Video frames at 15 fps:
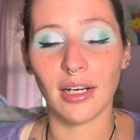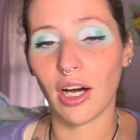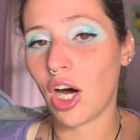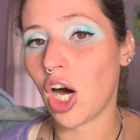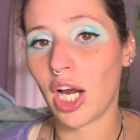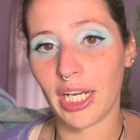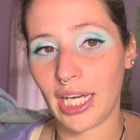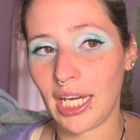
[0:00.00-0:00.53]

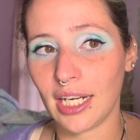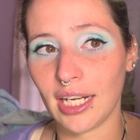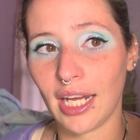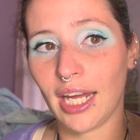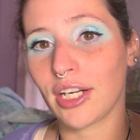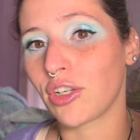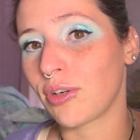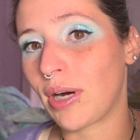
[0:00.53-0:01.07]
on it
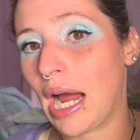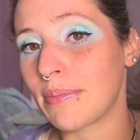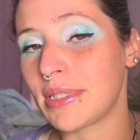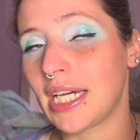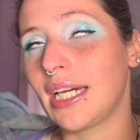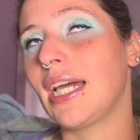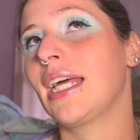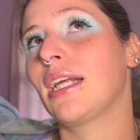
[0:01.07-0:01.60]
and grabbed
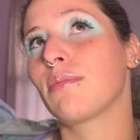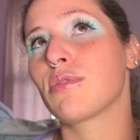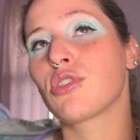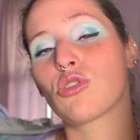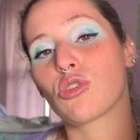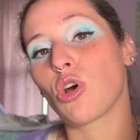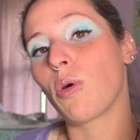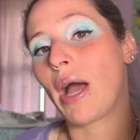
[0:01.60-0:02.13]
it, and I'm
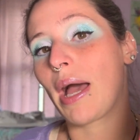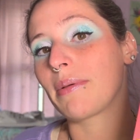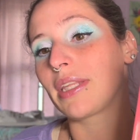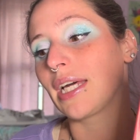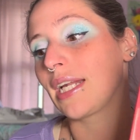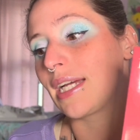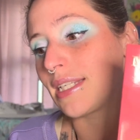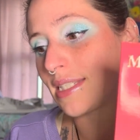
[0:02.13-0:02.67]
so happy
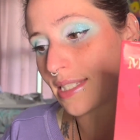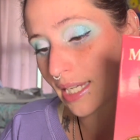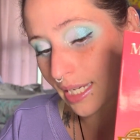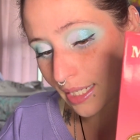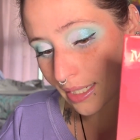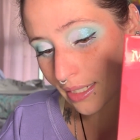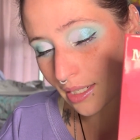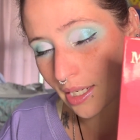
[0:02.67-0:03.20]
that I
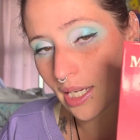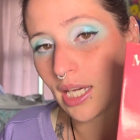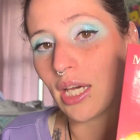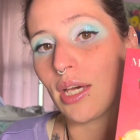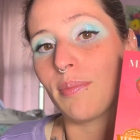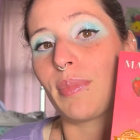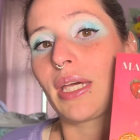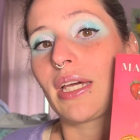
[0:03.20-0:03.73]
did
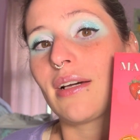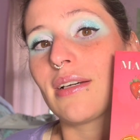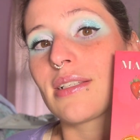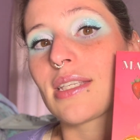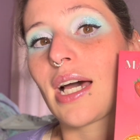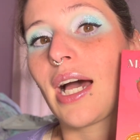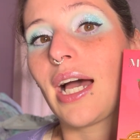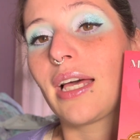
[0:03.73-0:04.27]
because
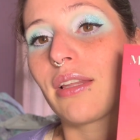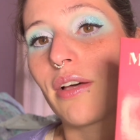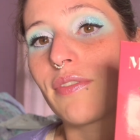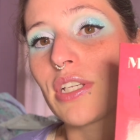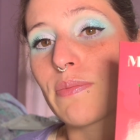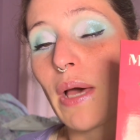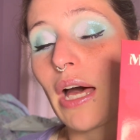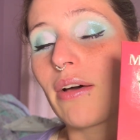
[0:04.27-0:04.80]
I love
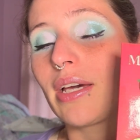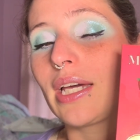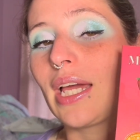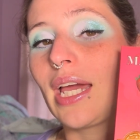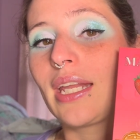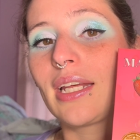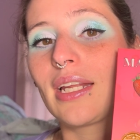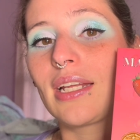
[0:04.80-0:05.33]
this palette
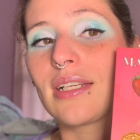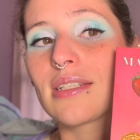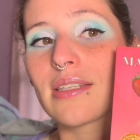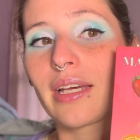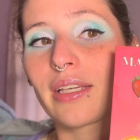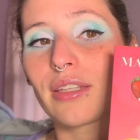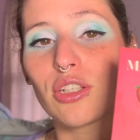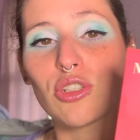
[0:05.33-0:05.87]
and it is
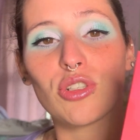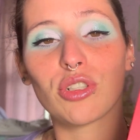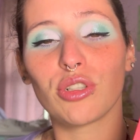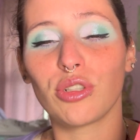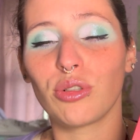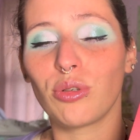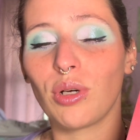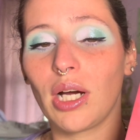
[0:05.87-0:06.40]
like the
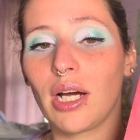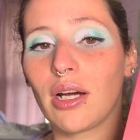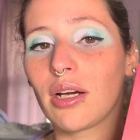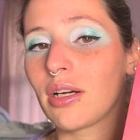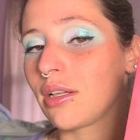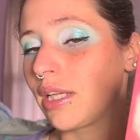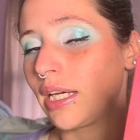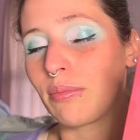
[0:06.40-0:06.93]
true
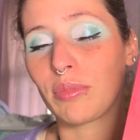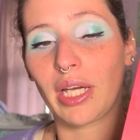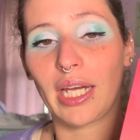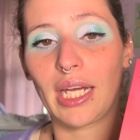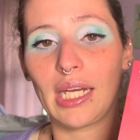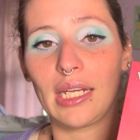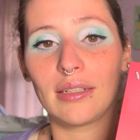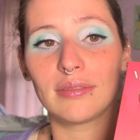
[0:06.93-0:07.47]

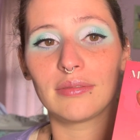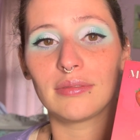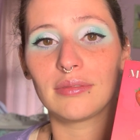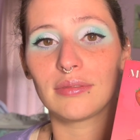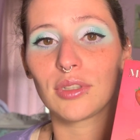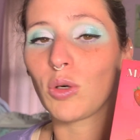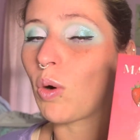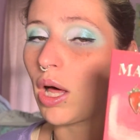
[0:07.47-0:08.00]
Glamlight
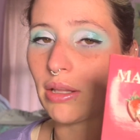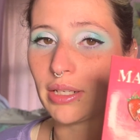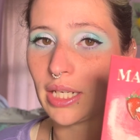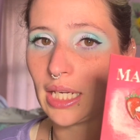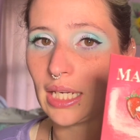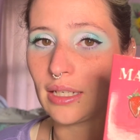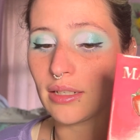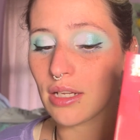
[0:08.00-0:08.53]

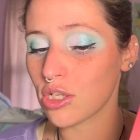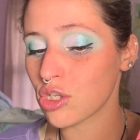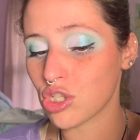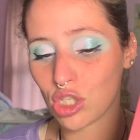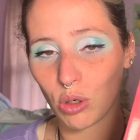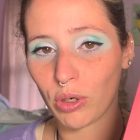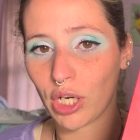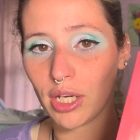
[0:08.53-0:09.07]
quality.
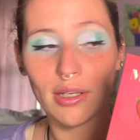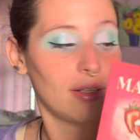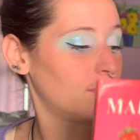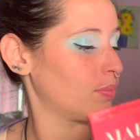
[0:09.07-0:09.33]
So good.